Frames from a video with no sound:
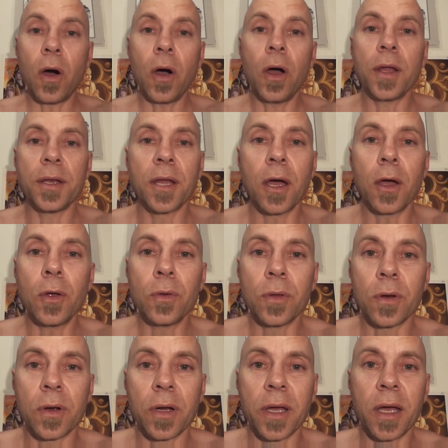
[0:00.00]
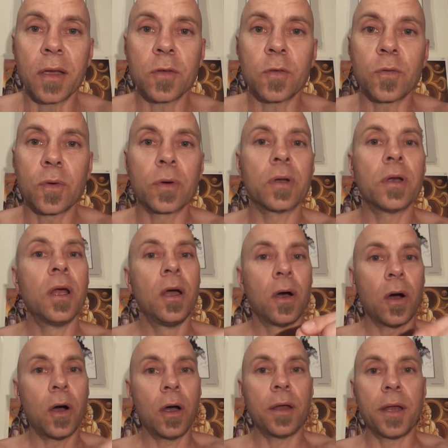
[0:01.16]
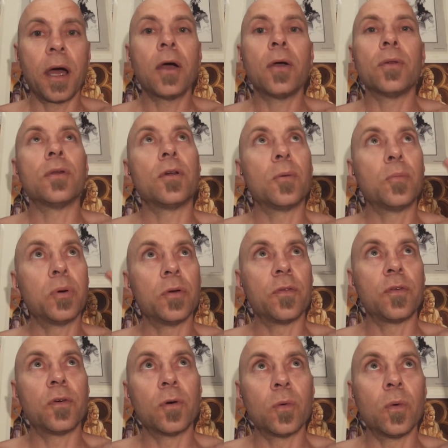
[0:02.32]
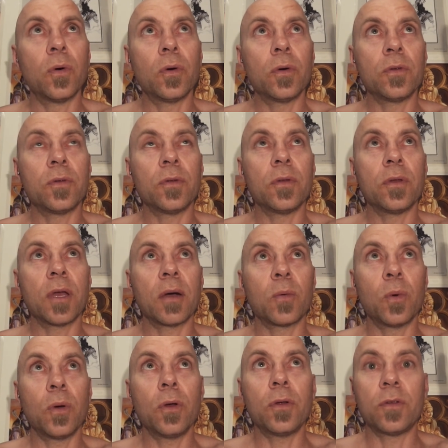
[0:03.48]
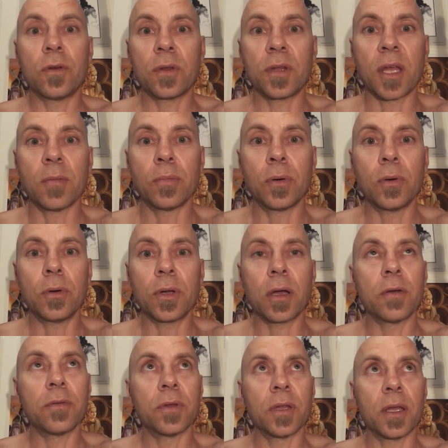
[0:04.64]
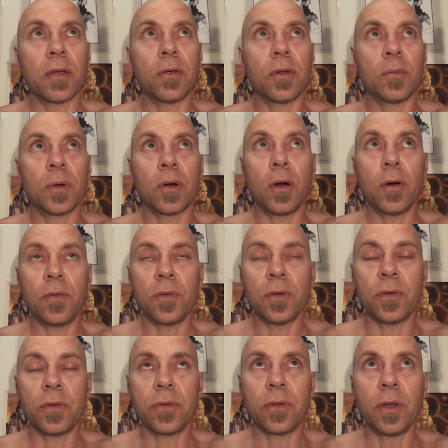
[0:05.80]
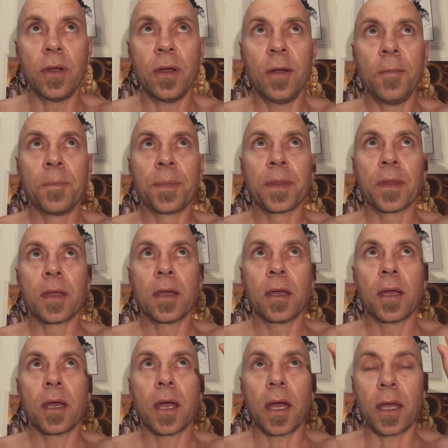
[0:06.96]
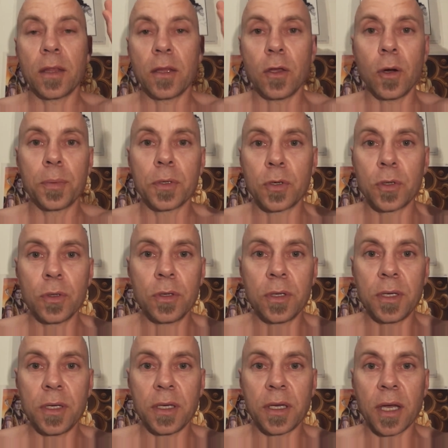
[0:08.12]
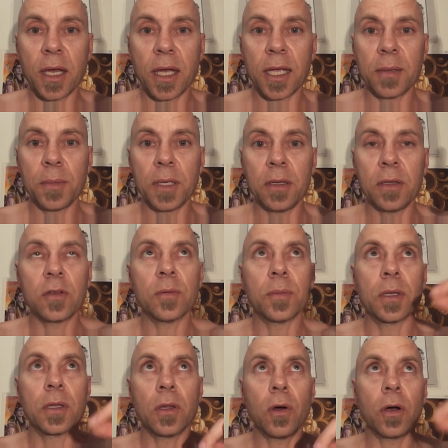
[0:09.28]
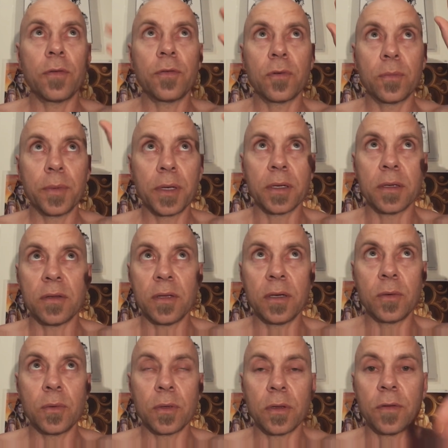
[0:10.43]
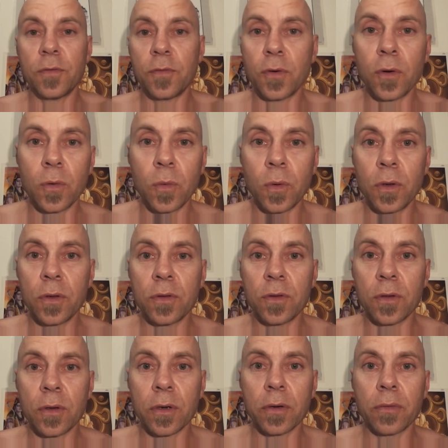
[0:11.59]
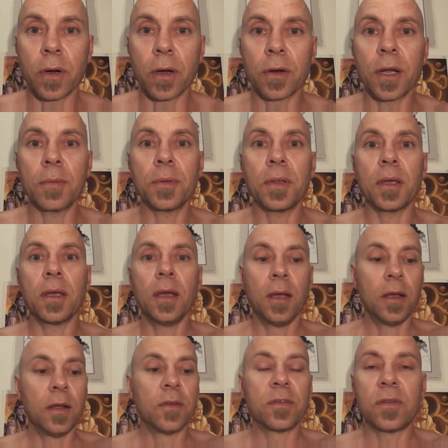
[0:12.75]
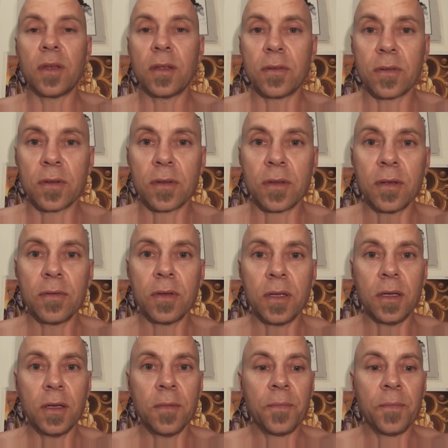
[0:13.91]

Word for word: I know that I asked for it. I know that I put four words, uh, words on that board over there in my office. And the opportunity came into my life for me to deal with the four words that I wrote up there sensitivity,